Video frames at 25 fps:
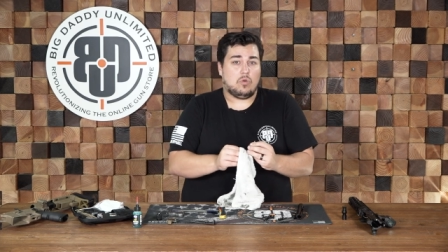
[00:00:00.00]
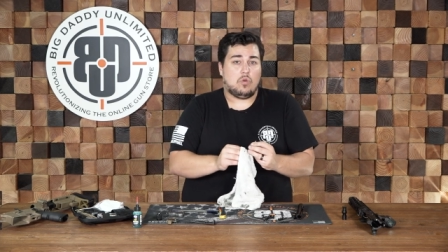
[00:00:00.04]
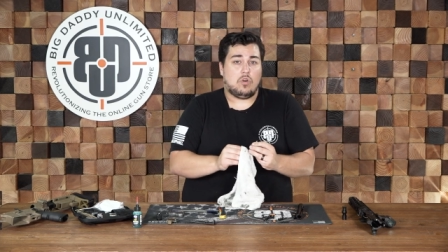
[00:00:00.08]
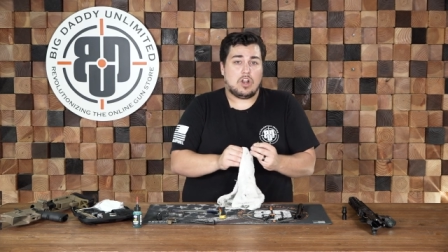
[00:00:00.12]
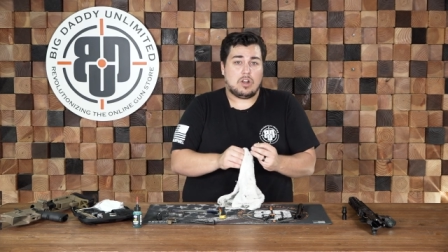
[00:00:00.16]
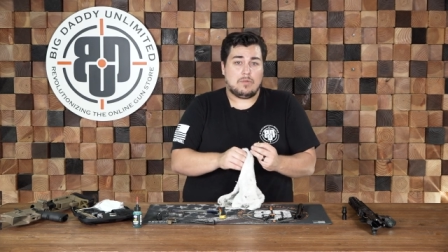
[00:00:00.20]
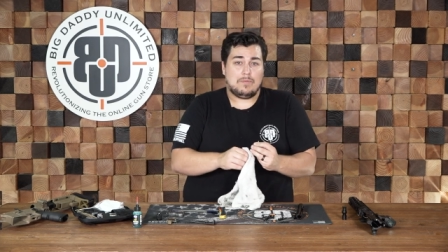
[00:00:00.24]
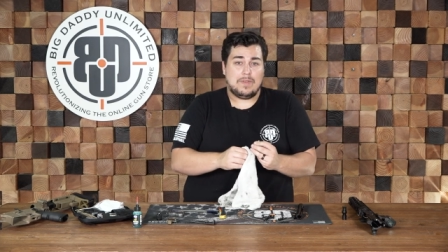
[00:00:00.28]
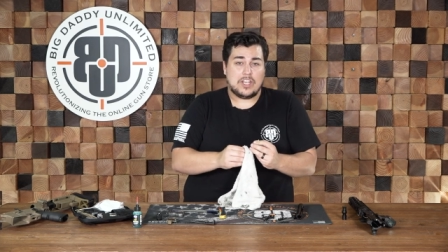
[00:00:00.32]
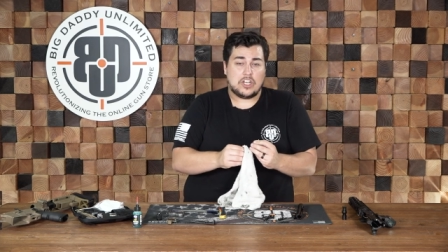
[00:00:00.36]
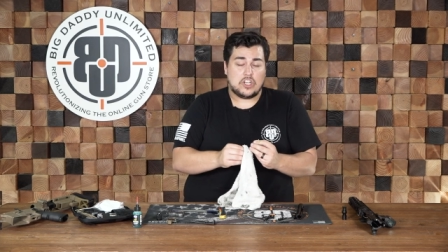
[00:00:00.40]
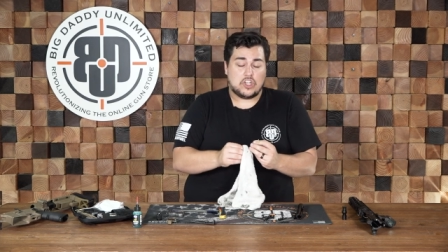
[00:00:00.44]

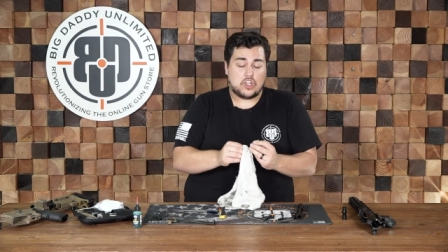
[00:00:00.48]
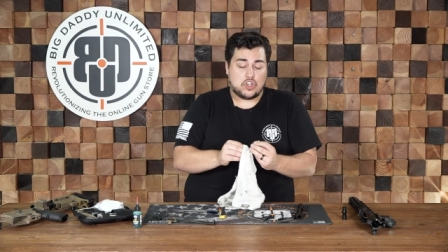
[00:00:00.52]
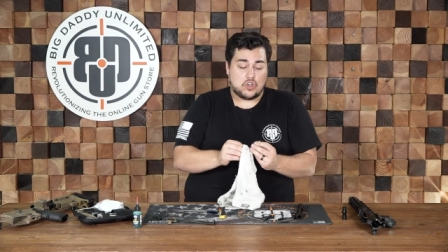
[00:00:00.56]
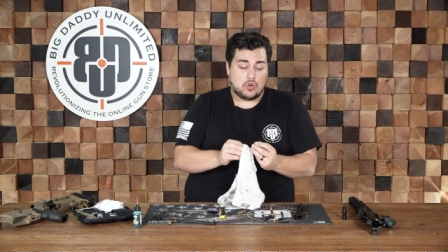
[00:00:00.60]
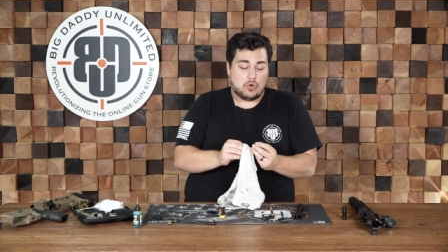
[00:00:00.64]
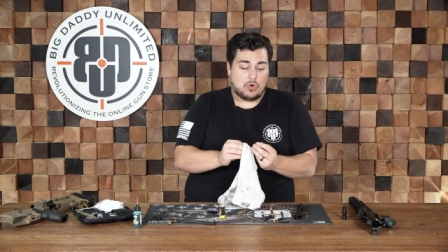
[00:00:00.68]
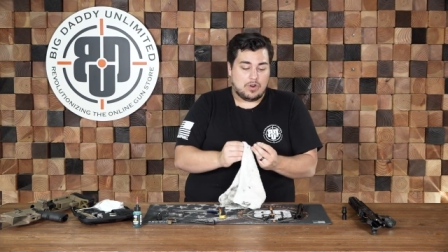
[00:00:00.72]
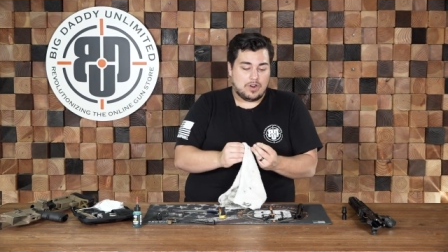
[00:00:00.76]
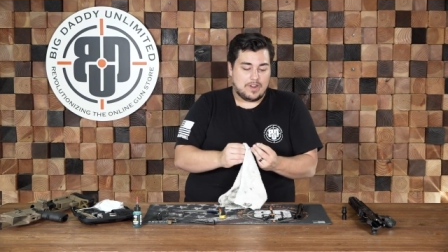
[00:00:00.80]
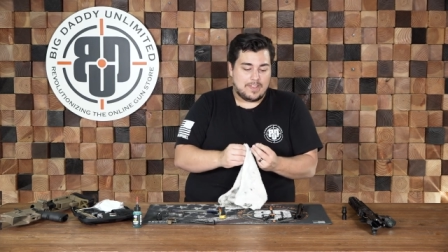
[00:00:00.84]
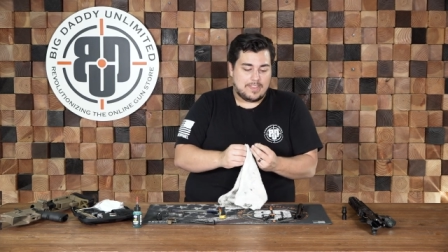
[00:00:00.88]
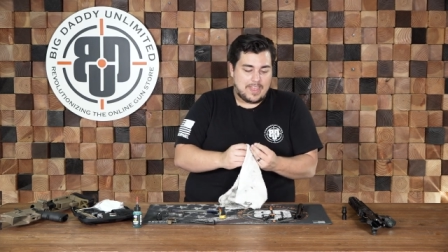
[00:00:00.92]
wanna make
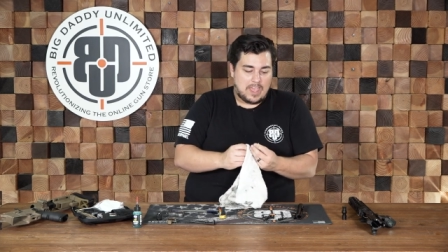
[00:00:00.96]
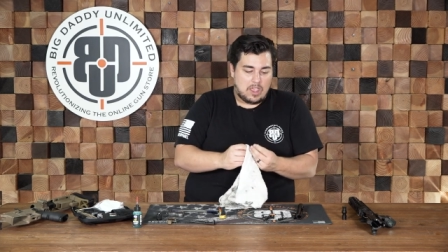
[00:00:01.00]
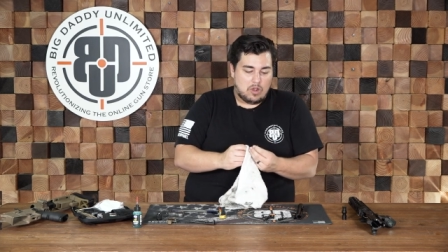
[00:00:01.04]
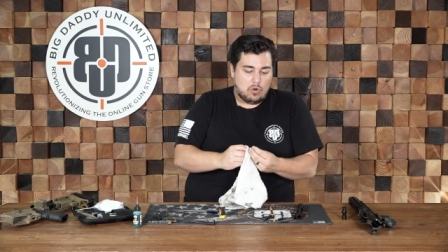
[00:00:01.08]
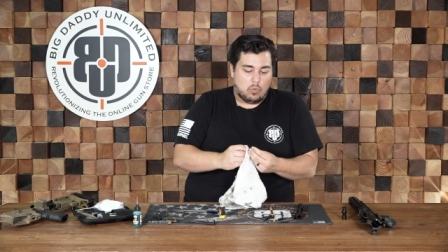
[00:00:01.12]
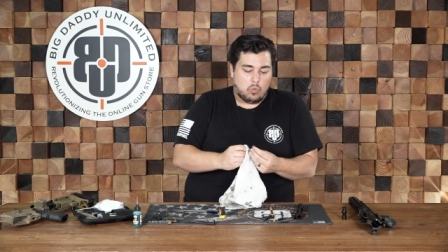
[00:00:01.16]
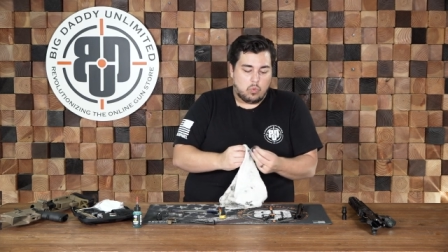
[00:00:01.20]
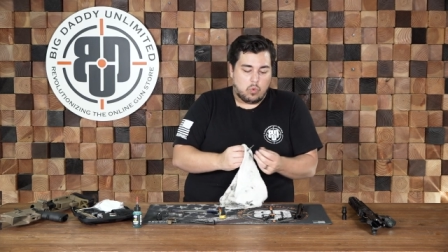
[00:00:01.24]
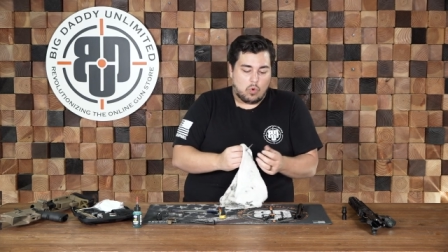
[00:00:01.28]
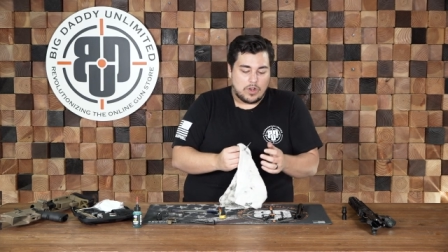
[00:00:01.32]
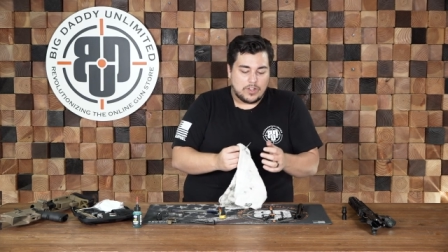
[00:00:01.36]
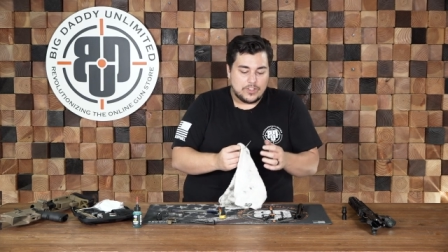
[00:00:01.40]
sure that
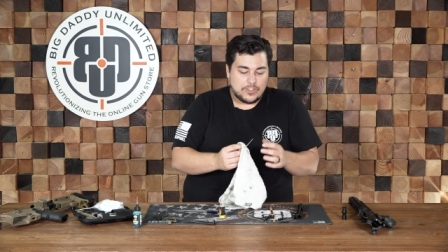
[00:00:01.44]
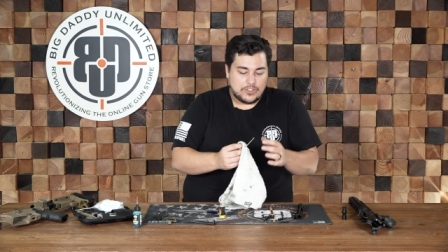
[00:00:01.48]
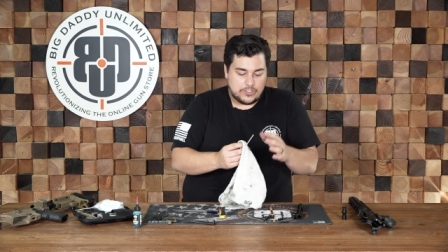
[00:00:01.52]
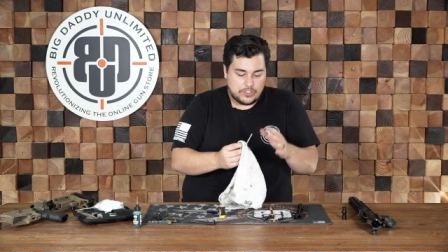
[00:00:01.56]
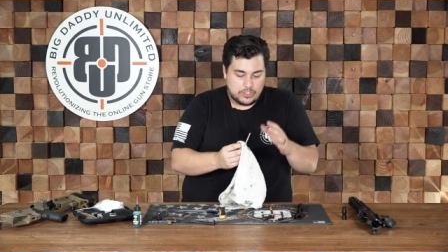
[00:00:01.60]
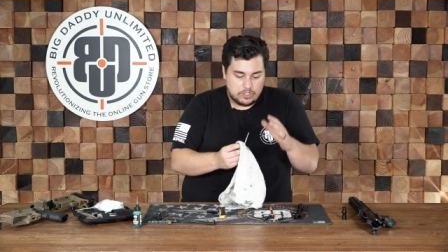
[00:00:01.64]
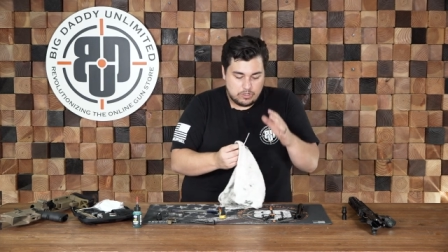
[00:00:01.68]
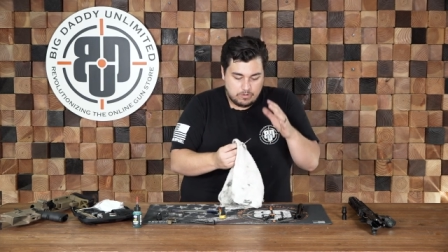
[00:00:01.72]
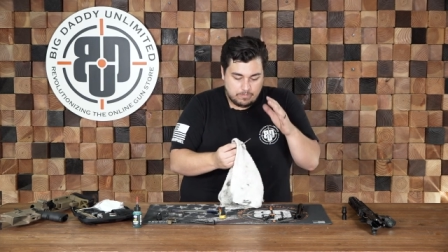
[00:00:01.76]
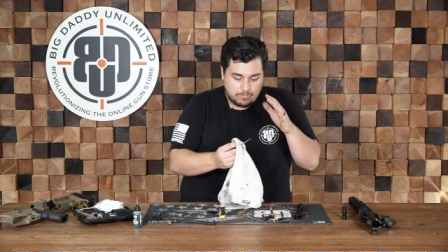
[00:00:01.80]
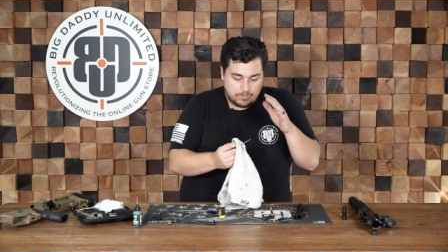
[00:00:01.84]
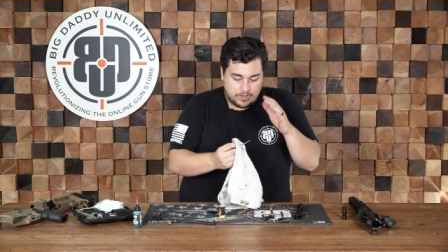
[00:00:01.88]
once
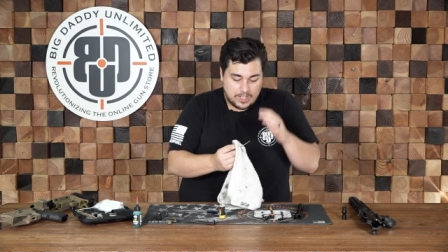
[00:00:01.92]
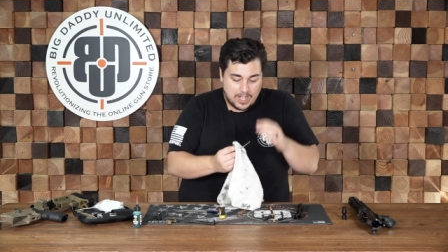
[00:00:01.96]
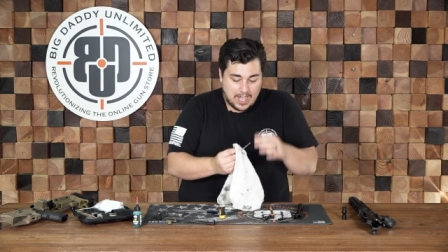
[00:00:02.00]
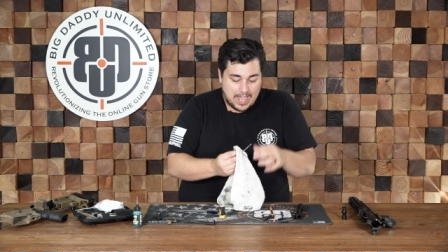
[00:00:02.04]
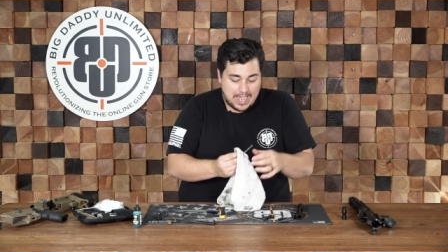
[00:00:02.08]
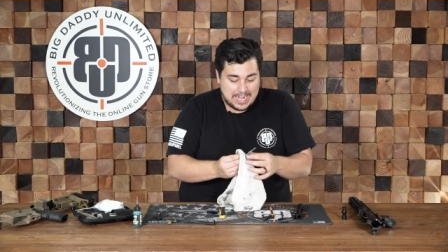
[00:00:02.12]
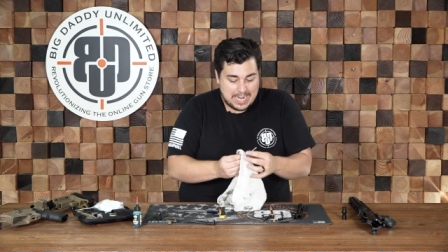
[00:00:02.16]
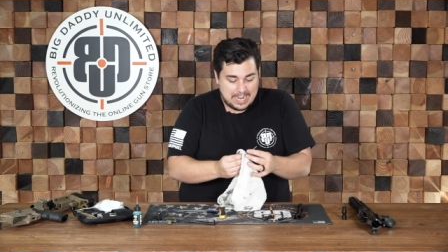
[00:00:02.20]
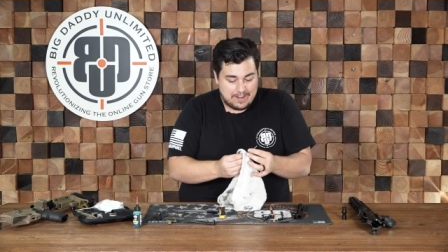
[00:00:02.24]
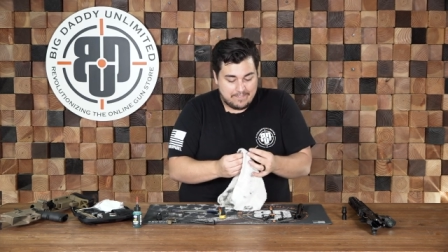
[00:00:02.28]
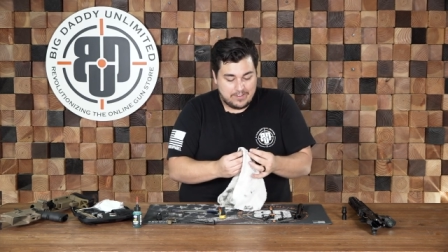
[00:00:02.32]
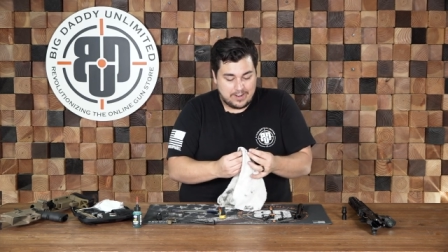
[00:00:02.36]
you've
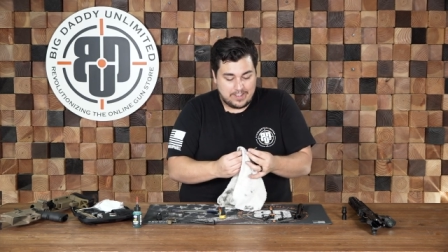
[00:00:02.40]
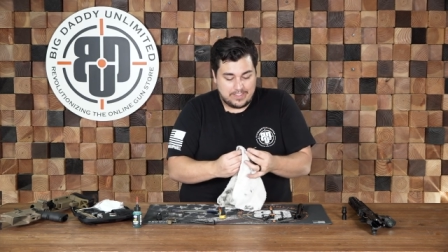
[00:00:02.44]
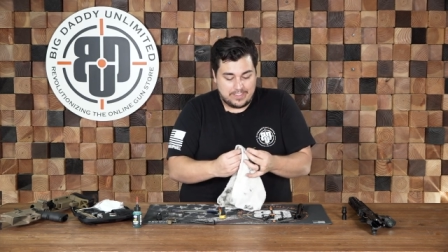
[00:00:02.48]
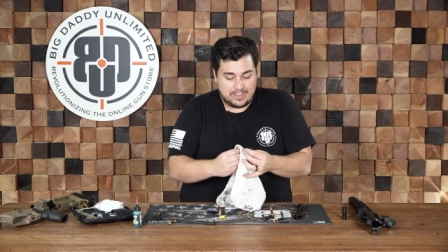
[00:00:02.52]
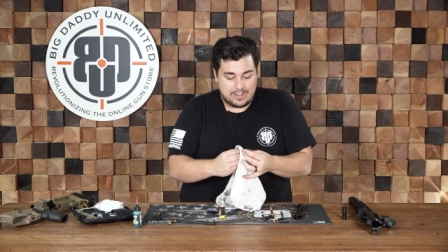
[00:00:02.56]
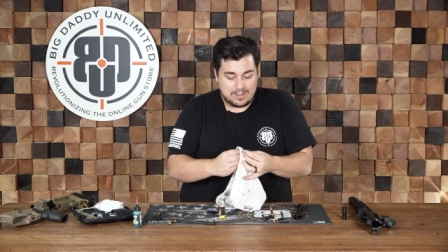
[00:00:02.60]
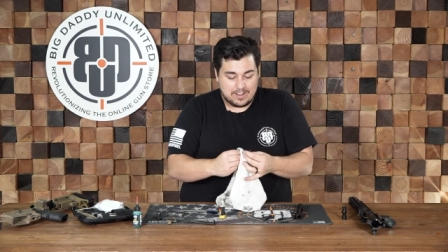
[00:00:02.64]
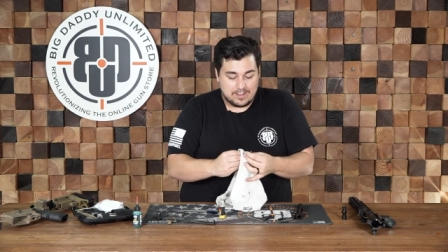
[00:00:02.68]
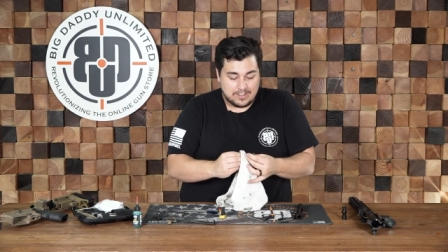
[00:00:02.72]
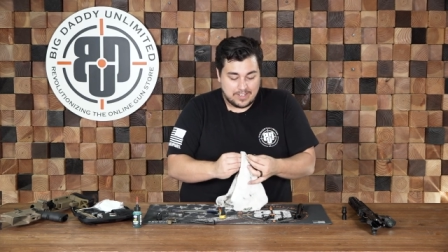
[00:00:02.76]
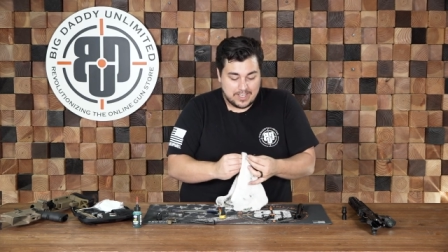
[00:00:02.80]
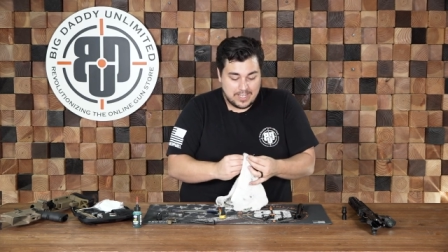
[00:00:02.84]
got
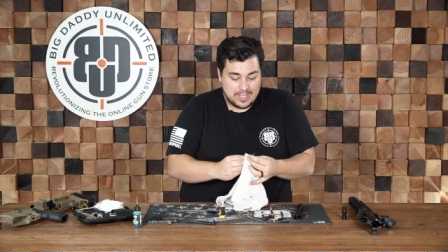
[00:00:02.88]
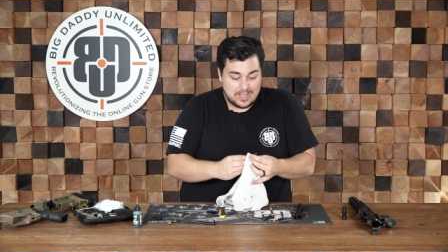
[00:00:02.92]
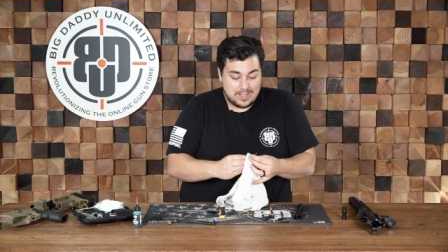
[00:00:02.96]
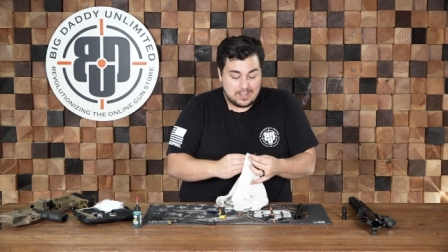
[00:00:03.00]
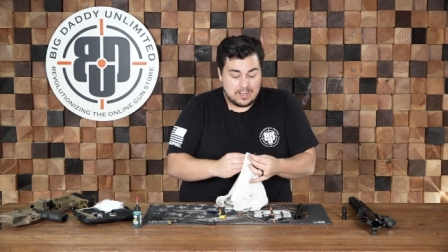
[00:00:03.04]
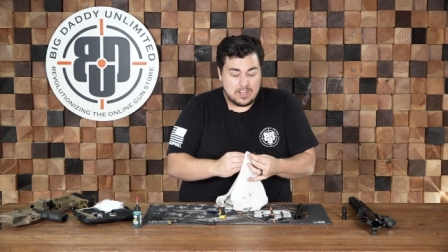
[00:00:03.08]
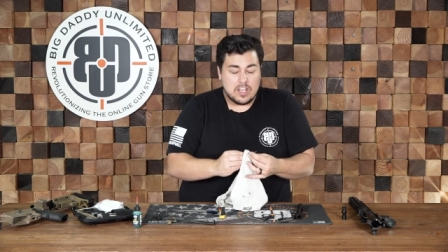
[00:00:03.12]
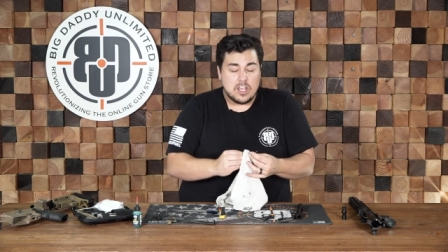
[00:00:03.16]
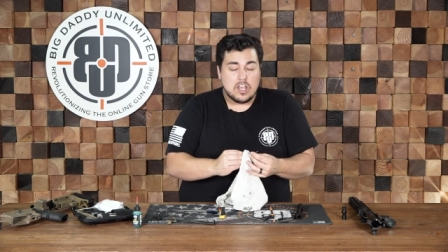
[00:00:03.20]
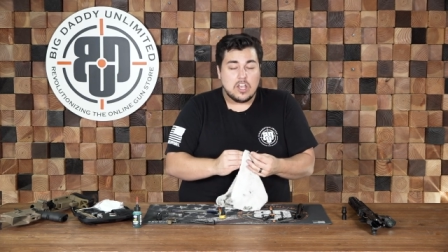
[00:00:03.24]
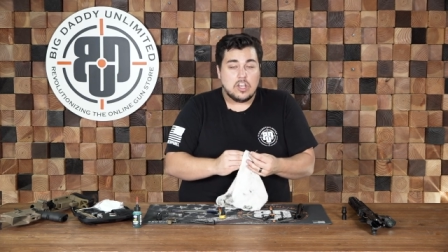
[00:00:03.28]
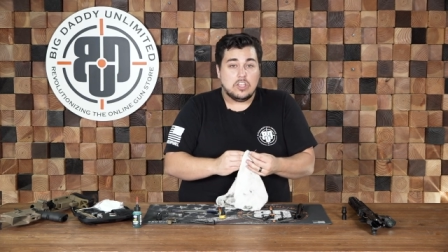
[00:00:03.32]
everything
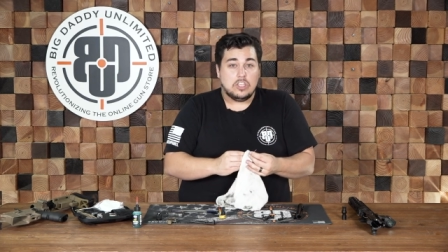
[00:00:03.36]
clean,